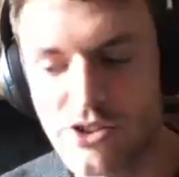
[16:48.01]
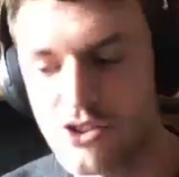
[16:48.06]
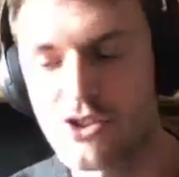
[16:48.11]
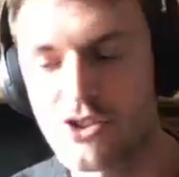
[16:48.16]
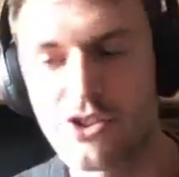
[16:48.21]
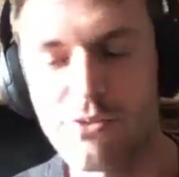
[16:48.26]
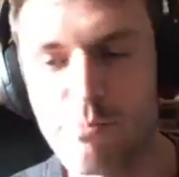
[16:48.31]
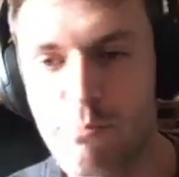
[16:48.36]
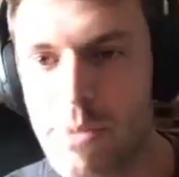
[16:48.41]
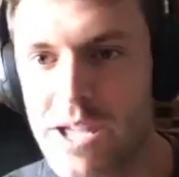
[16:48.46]

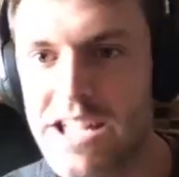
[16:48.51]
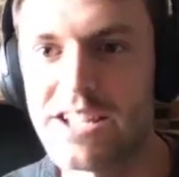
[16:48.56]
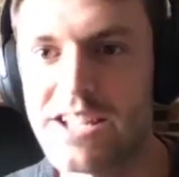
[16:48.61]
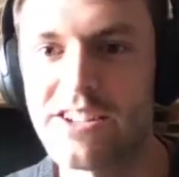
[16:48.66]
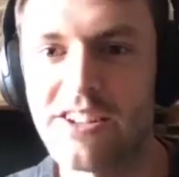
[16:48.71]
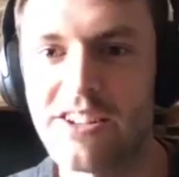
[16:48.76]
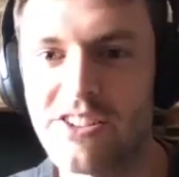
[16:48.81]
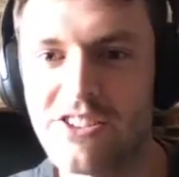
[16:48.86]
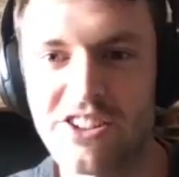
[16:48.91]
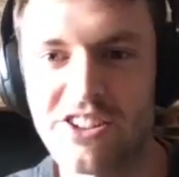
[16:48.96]
meet
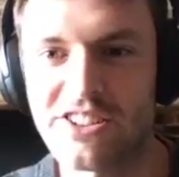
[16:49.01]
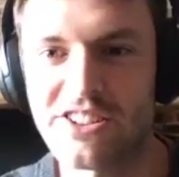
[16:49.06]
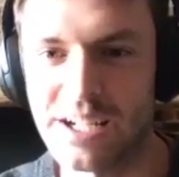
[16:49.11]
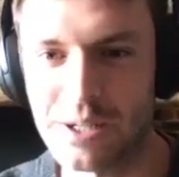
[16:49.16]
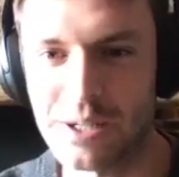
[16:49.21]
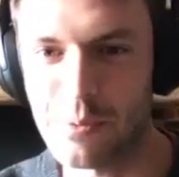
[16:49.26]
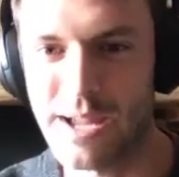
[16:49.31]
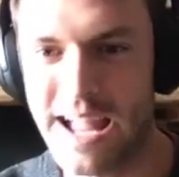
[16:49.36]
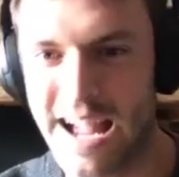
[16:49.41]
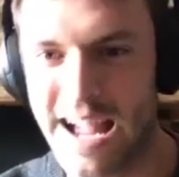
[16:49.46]
and just think
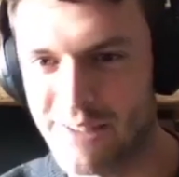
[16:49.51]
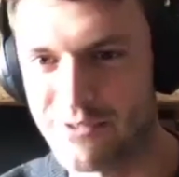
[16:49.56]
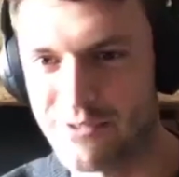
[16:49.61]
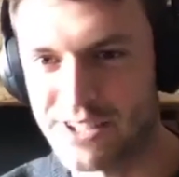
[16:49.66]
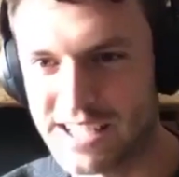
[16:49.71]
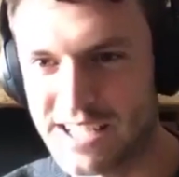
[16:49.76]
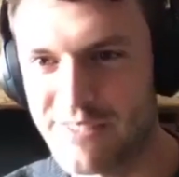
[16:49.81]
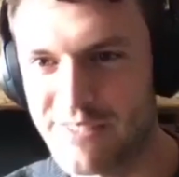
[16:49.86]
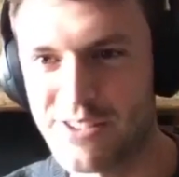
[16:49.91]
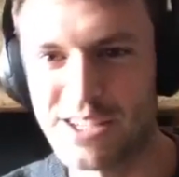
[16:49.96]
we have to
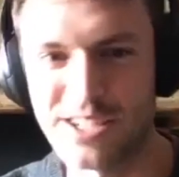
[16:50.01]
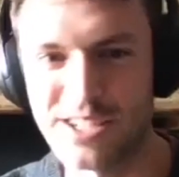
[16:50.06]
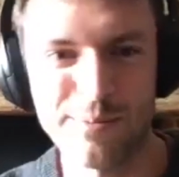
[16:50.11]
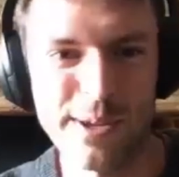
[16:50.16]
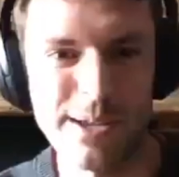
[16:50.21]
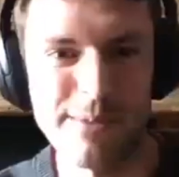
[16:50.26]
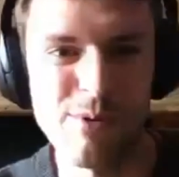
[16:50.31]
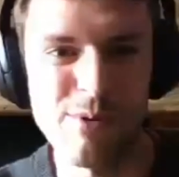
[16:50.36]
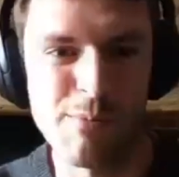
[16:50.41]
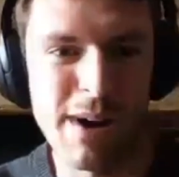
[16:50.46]
give these
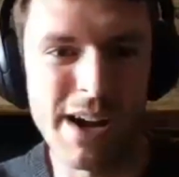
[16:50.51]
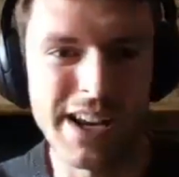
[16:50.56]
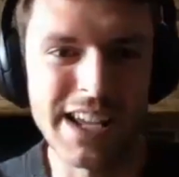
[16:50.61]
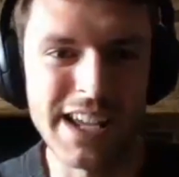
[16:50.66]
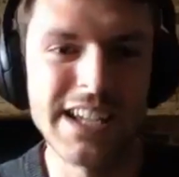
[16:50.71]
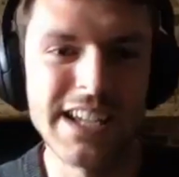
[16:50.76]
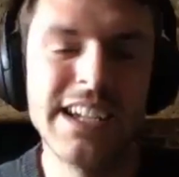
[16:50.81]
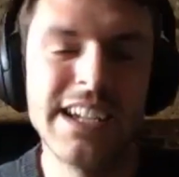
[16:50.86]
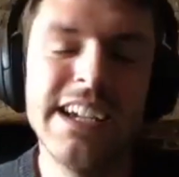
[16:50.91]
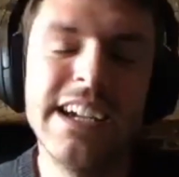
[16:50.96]
people money.